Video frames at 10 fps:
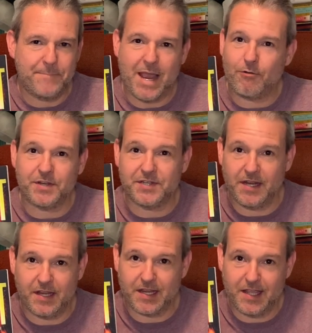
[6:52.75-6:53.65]

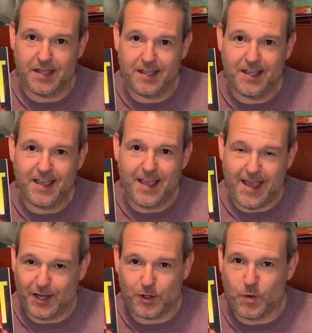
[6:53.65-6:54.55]
parasitic
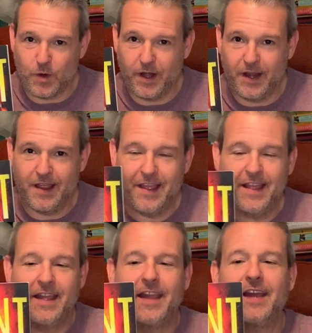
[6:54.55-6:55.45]
allegory,
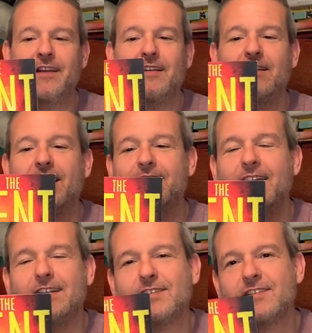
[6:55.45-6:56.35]
and
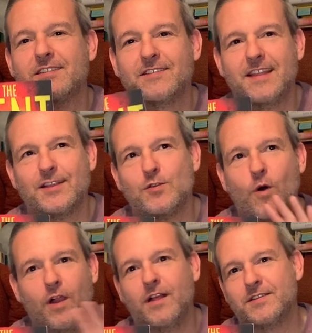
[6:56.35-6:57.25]
that's
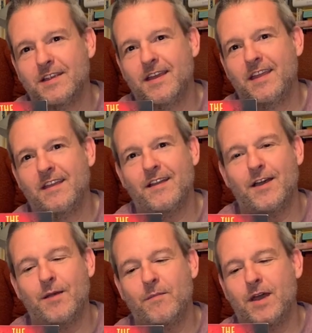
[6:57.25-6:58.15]
all I'll say.
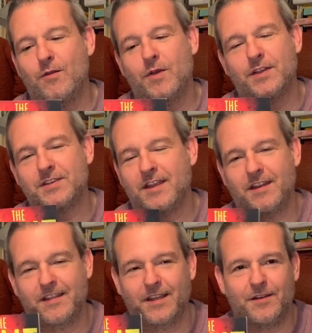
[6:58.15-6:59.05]
I don't want to say
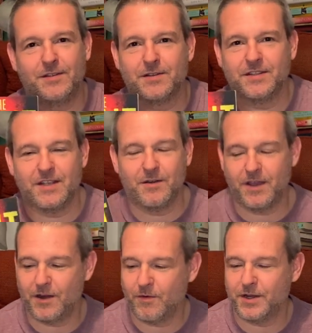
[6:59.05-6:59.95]
anything else because I
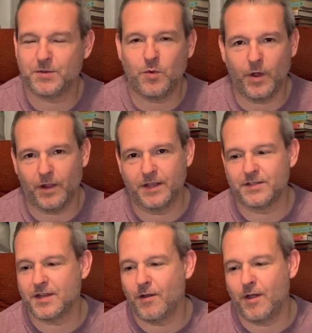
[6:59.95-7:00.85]
don't want to spoil it.
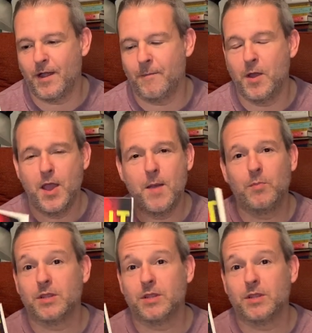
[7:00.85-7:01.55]
So, but